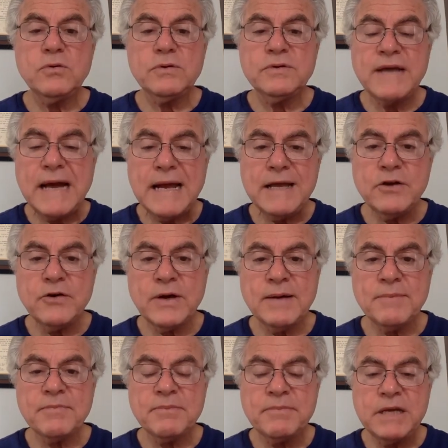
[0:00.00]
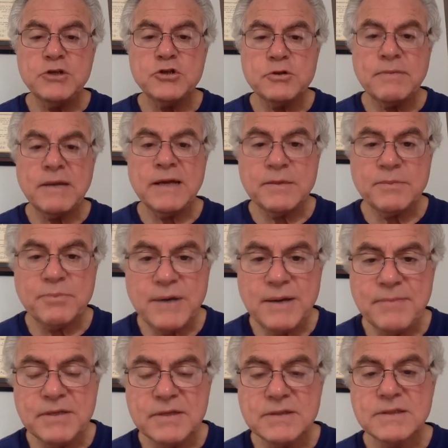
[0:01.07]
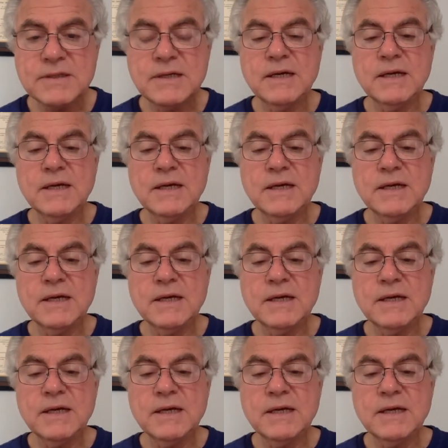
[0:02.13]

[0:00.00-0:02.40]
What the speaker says: diagram the major and minor premise,